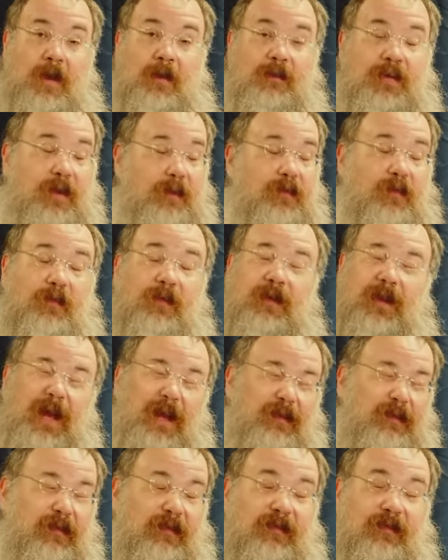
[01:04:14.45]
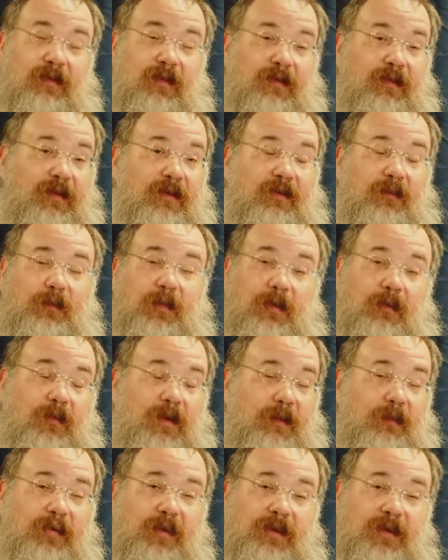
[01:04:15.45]
people with lots of stories, but
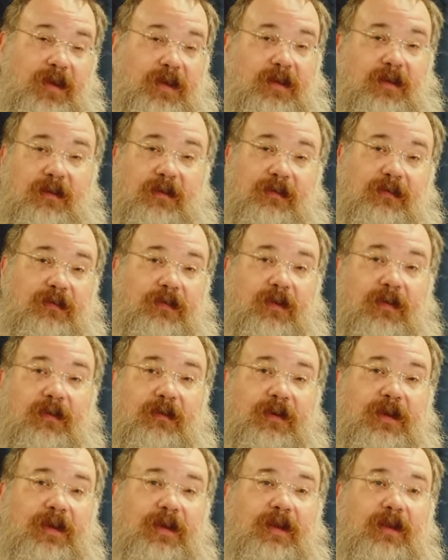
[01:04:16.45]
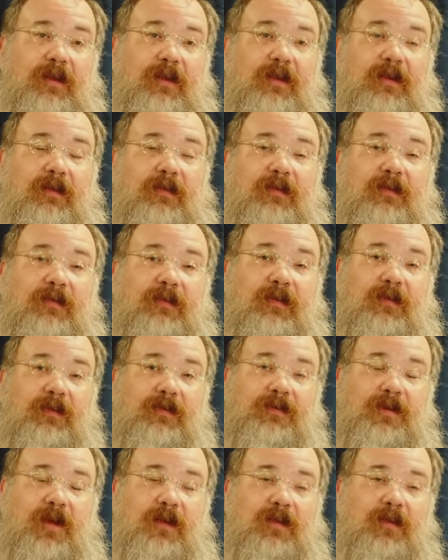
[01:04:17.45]
one particular story this
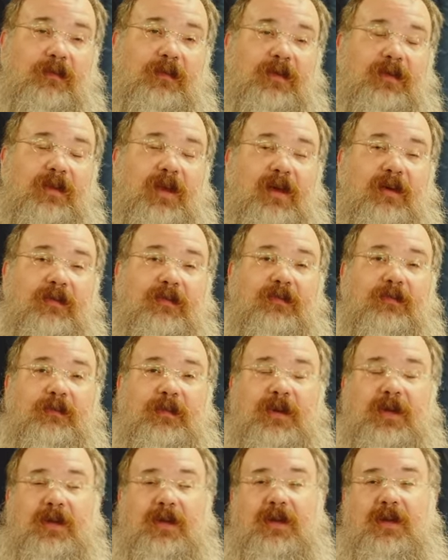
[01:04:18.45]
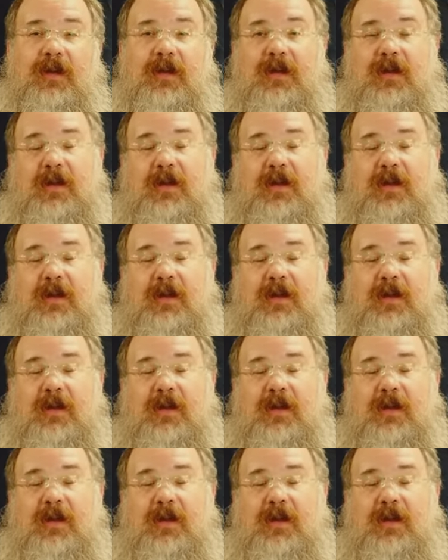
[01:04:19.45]
gentleman tells me